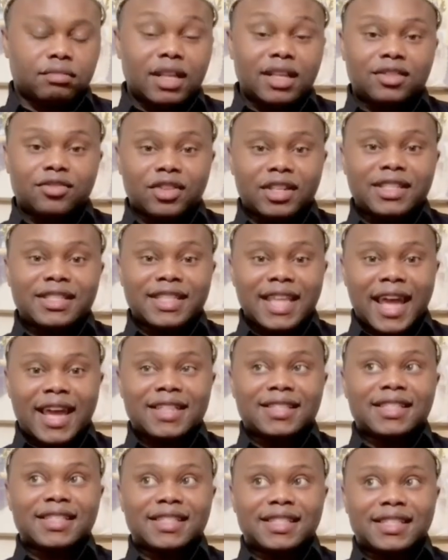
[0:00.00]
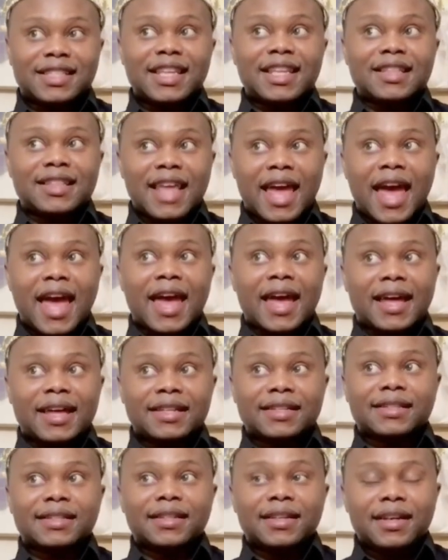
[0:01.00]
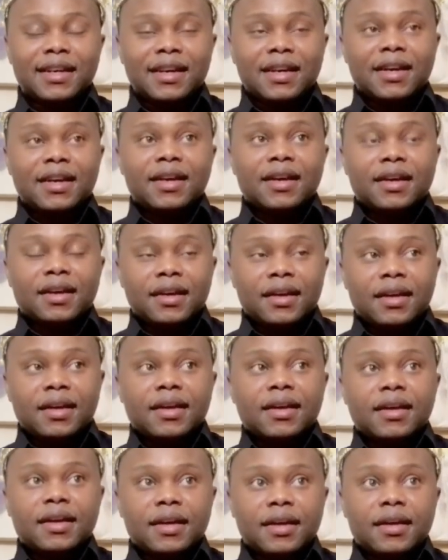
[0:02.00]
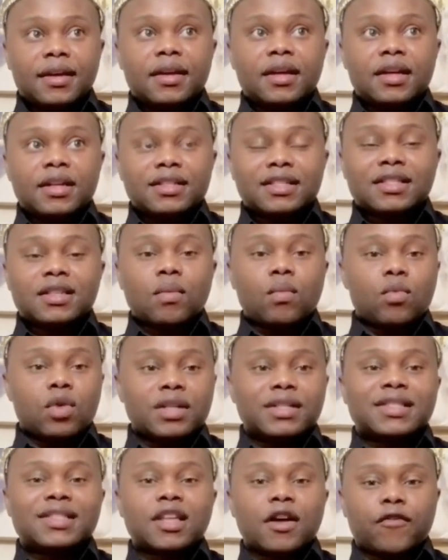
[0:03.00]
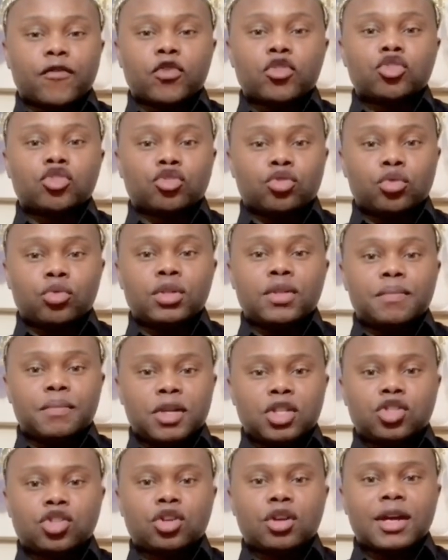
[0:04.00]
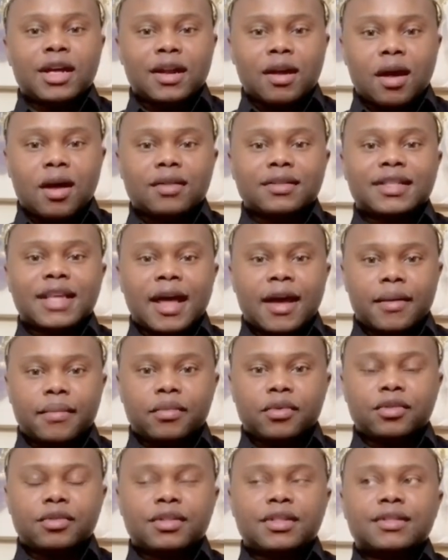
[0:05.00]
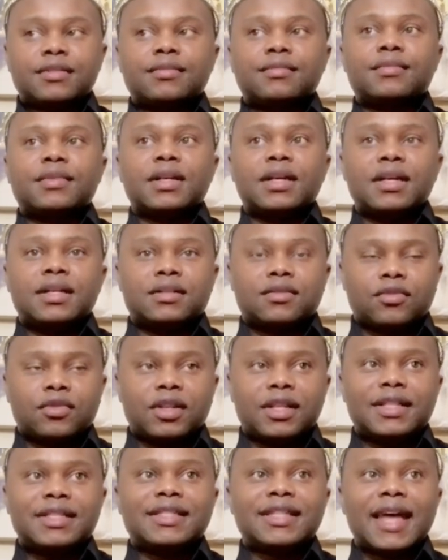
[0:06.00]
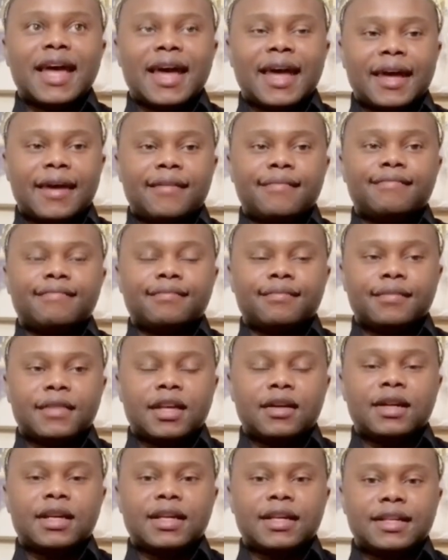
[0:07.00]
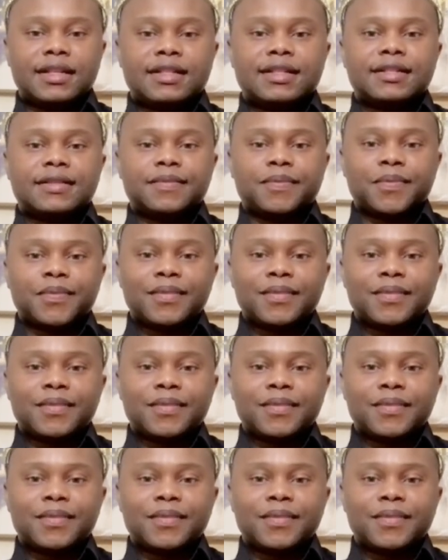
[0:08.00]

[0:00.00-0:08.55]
it's really sad to see that someone suffers through dementia and Alzheimer's it's really sad it is